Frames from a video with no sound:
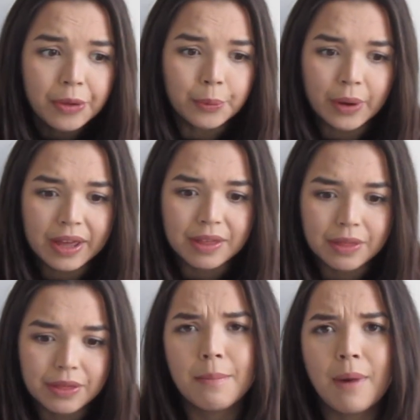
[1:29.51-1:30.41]

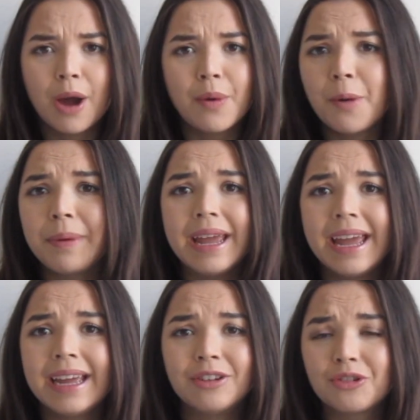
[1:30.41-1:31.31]
with my
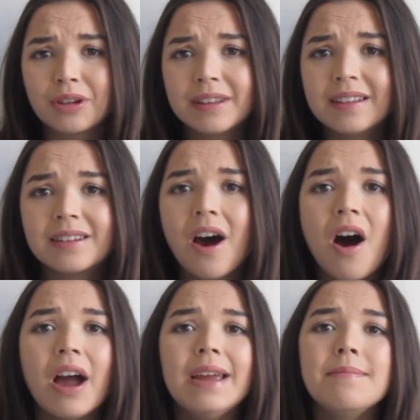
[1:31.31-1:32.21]
well-being during this
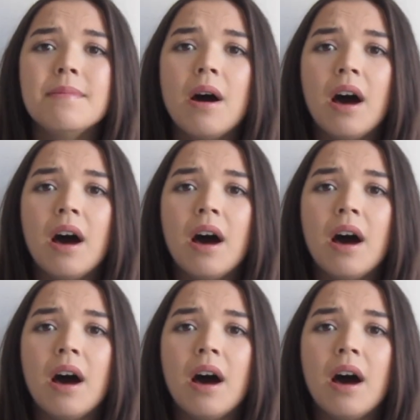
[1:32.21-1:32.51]
time.